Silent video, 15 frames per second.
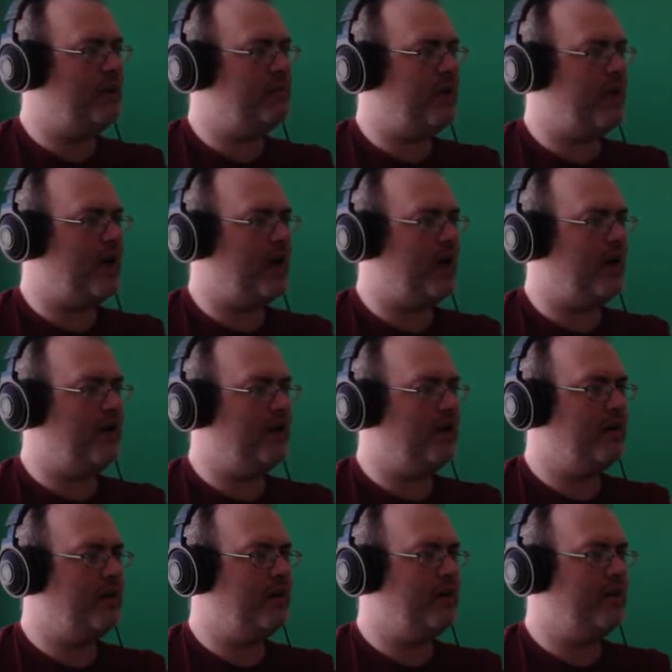bit higher.
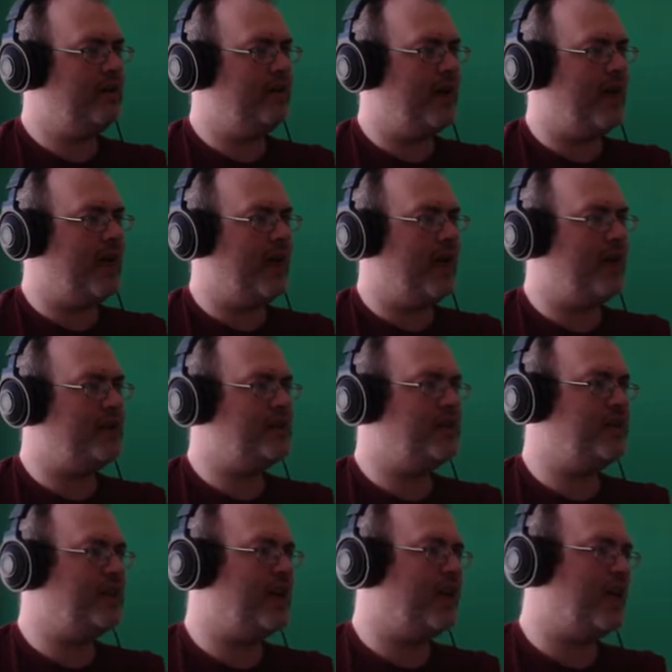That's the